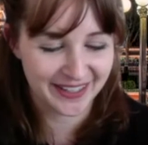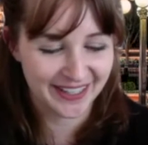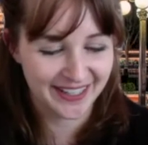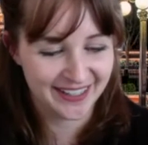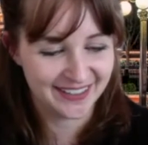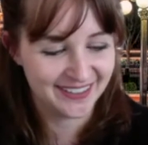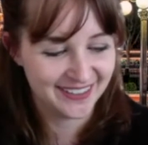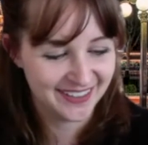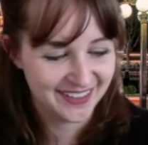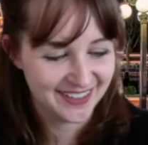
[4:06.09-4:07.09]
And
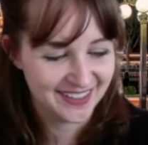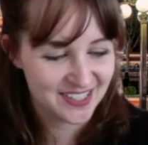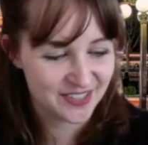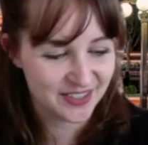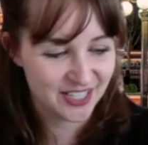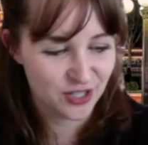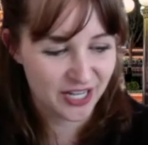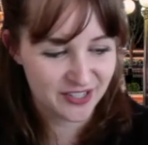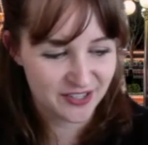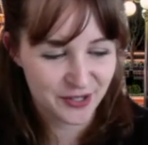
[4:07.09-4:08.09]
so then I
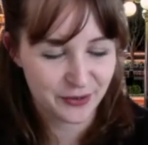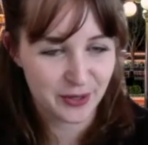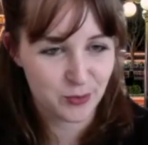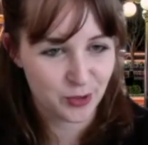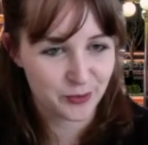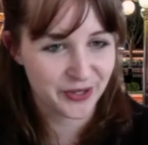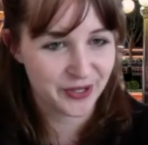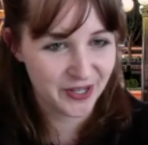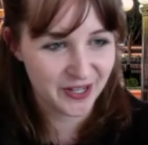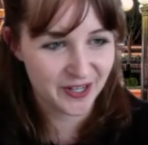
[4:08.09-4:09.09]
started going more with
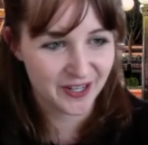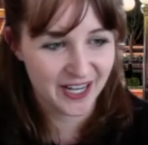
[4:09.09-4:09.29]
her.